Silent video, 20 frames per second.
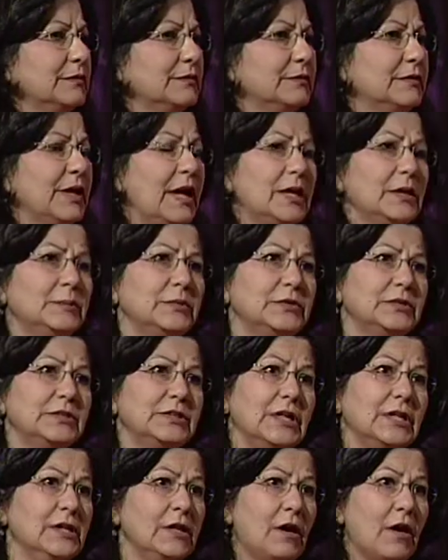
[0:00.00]
came to
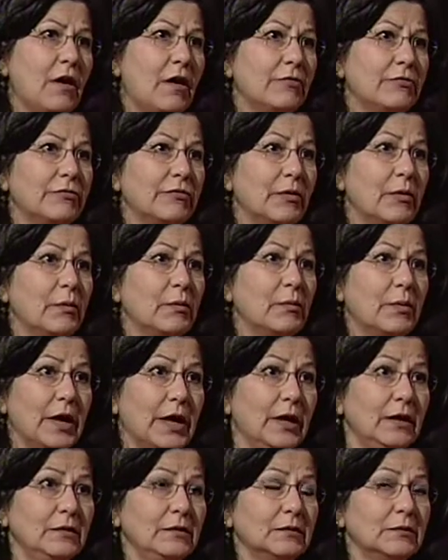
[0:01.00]
think of,
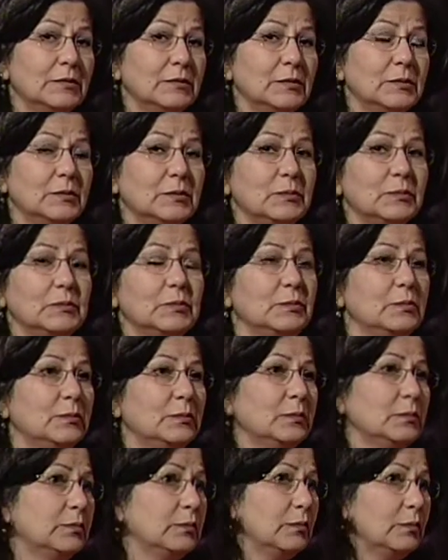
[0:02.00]
well,
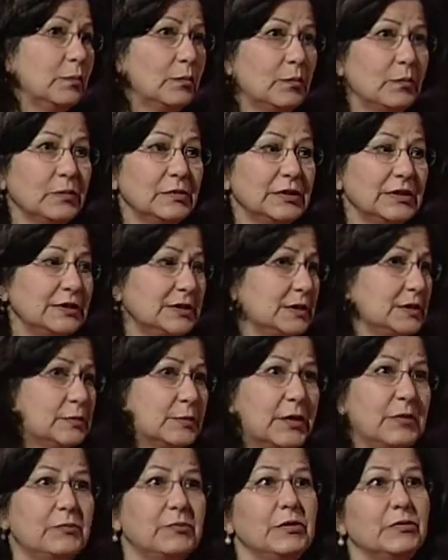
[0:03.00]
this is
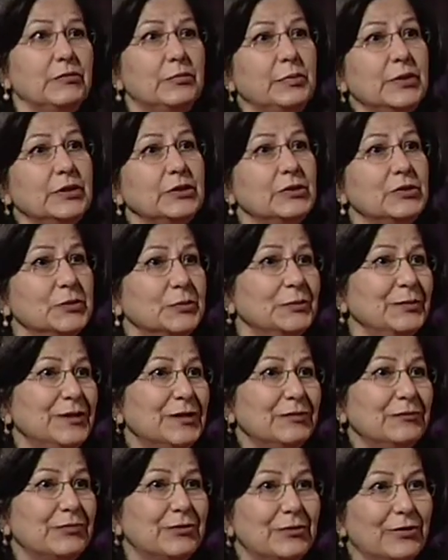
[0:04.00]
what we've been
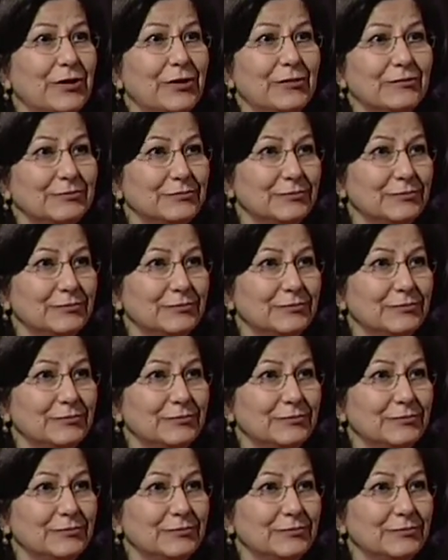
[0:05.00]
doing for our